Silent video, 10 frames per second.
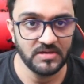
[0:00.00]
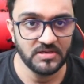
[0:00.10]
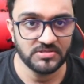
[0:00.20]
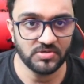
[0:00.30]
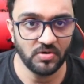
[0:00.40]

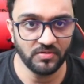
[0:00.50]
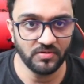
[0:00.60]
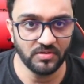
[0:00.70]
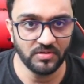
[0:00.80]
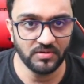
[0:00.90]
So
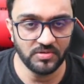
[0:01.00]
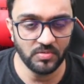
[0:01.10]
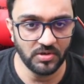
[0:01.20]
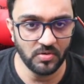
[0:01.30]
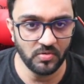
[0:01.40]
you will
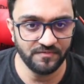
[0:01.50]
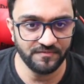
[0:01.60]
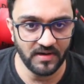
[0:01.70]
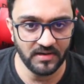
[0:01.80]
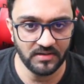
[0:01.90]
go to
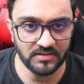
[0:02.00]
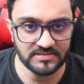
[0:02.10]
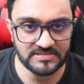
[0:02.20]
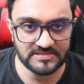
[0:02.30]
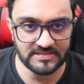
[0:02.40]
file
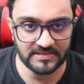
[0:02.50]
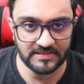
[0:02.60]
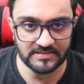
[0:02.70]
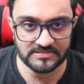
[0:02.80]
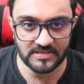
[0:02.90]

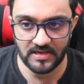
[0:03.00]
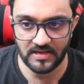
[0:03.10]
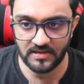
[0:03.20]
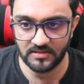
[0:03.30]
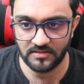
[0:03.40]
settings
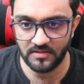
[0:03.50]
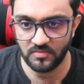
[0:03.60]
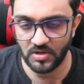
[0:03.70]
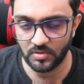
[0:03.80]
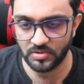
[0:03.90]
and then we
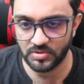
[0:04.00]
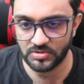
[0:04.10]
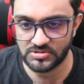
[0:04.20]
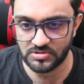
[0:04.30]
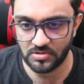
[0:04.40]
are going to
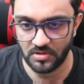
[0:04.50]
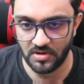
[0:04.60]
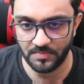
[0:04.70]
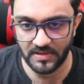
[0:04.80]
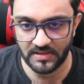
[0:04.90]
install our
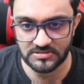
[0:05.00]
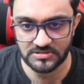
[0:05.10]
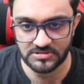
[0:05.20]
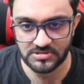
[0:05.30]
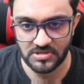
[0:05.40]

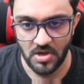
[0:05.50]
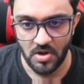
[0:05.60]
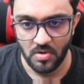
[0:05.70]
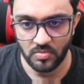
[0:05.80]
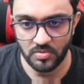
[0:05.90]
packages
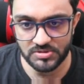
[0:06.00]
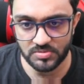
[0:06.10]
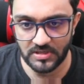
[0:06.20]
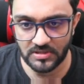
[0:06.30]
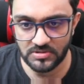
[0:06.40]
which we
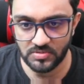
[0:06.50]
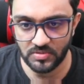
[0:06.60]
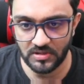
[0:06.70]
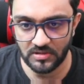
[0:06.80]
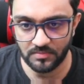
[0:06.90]
can do
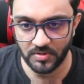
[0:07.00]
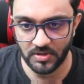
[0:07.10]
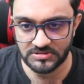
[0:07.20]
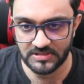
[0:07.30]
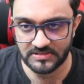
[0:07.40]
in
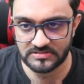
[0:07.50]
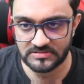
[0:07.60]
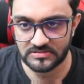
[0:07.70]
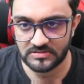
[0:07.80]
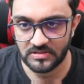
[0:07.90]

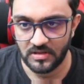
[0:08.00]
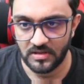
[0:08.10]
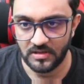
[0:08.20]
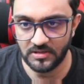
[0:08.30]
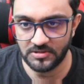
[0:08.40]
projects
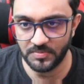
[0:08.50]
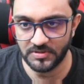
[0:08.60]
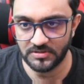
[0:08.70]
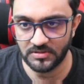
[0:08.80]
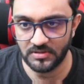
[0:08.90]

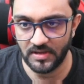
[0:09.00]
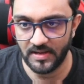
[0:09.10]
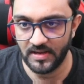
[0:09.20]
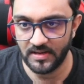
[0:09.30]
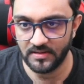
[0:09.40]
interpreter
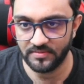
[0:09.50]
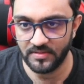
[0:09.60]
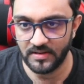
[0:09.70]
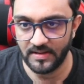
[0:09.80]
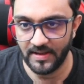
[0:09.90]
and
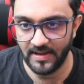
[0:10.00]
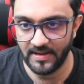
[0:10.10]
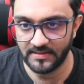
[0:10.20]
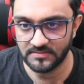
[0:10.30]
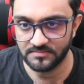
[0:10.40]
then
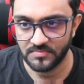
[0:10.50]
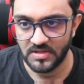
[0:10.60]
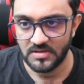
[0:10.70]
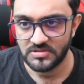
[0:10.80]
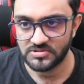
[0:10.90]
add
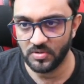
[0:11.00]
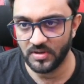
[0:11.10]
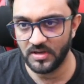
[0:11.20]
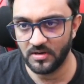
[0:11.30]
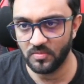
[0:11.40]
so
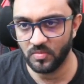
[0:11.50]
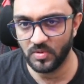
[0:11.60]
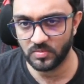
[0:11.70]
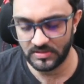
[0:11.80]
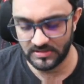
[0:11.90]
here what
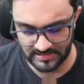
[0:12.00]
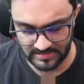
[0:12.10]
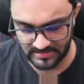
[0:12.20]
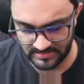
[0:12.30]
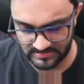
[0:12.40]
we need
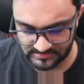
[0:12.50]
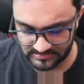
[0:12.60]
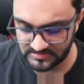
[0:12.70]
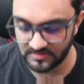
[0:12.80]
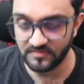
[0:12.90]
is
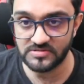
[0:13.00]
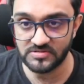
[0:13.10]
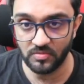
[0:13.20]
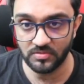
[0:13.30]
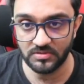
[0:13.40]
cv
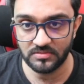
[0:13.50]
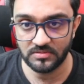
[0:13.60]
zone